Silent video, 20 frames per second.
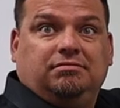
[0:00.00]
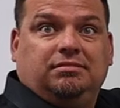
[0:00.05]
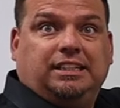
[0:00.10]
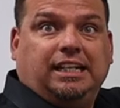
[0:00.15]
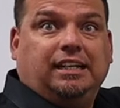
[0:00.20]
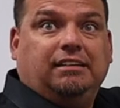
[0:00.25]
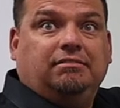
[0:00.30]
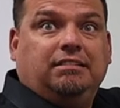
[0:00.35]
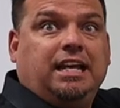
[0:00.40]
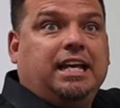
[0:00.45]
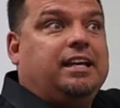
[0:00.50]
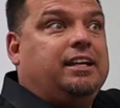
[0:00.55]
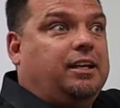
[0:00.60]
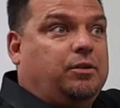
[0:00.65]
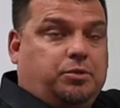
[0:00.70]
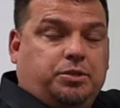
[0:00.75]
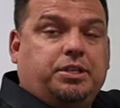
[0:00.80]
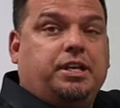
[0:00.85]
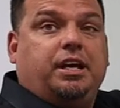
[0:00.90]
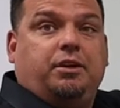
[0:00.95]
Okay? It
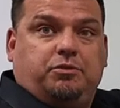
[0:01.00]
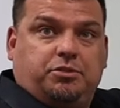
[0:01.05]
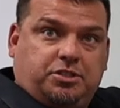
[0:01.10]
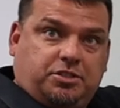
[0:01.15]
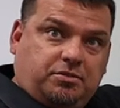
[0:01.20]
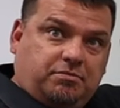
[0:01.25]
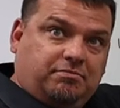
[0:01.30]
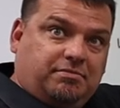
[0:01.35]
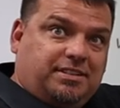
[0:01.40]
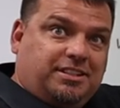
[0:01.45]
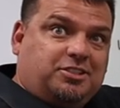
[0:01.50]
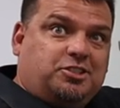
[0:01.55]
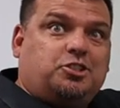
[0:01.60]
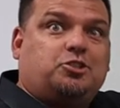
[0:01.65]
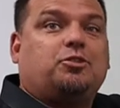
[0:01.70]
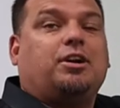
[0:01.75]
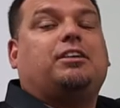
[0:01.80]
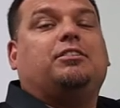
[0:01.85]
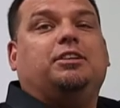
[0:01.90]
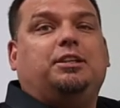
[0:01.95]
was, it was
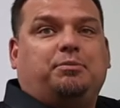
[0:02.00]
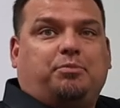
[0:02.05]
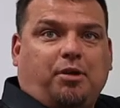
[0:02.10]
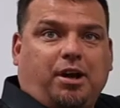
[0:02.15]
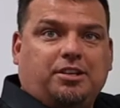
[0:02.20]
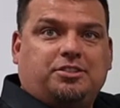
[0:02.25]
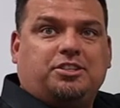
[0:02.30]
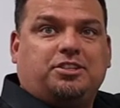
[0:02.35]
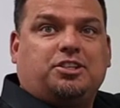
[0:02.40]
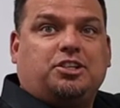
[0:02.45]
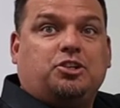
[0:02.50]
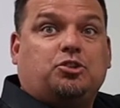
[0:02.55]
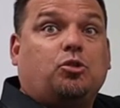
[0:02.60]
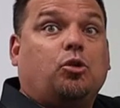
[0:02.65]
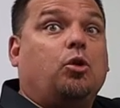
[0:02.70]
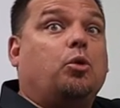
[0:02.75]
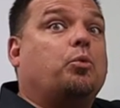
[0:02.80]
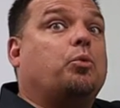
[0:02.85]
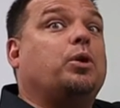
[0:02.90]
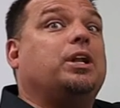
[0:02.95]
strictly process
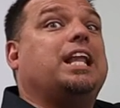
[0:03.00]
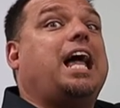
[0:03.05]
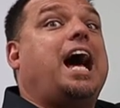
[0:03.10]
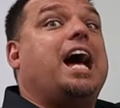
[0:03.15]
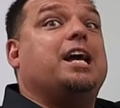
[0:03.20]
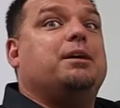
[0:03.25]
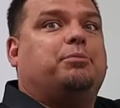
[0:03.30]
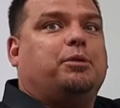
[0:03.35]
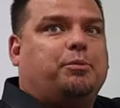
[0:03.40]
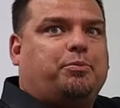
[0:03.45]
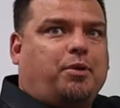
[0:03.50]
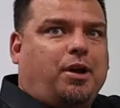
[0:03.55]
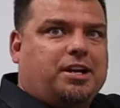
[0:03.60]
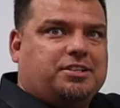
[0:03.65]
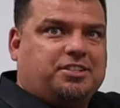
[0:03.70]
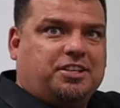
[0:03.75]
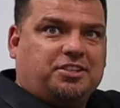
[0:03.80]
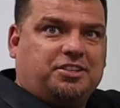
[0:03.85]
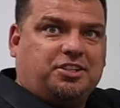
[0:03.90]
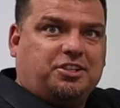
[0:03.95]
control, reliable
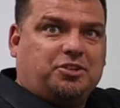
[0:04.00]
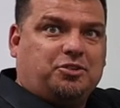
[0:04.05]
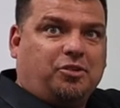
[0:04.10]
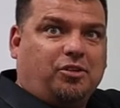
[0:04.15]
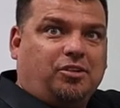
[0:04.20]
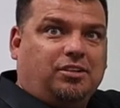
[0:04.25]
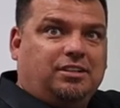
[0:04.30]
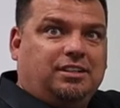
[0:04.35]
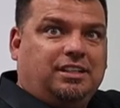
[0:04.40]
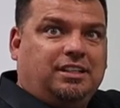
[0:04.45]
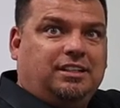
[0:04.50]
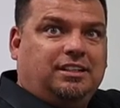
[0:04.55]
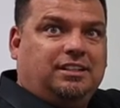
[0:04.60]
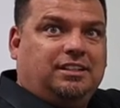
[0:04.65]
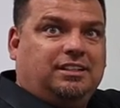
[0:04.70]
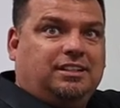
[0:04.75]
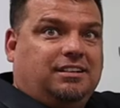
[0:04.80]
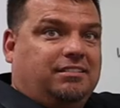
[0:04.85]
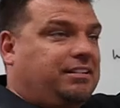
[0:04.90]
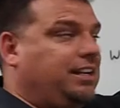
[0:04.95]
process control.
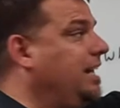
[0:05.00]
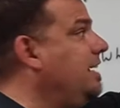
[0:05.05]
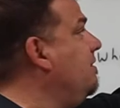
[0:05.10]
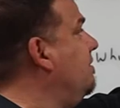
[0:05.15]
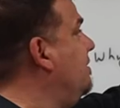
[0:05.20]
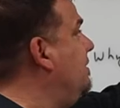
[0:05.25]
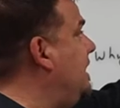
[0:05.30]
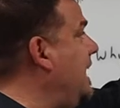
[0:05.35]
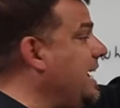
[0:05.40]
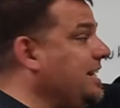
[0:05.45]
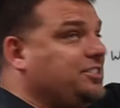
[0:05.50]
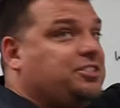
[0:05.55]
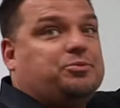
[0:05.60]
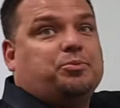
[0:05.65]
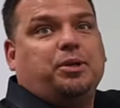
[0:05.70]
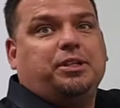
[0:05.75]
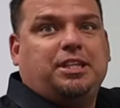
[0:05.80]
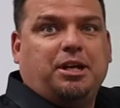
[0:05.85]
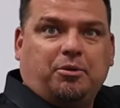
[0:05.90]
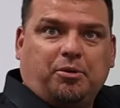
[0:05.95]
Okay? That's
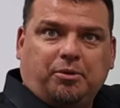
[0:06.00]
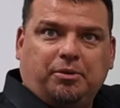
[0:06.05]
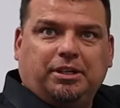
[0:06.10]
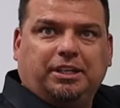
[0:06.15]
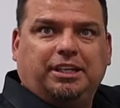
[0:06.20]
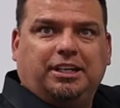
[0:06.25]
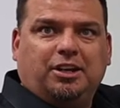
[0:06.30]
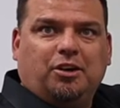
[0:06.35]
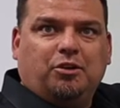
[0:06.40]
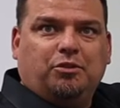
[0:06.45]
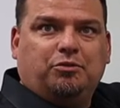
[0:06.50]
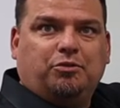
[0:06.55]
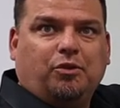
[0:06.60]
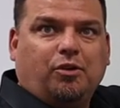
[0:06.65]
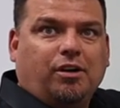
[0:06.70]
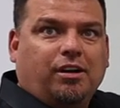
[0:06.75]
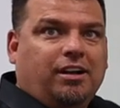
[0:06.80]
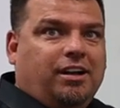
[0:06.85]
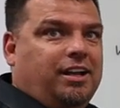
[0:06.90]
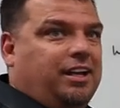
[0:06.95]
what they were really known
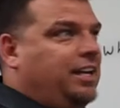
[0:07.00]
for.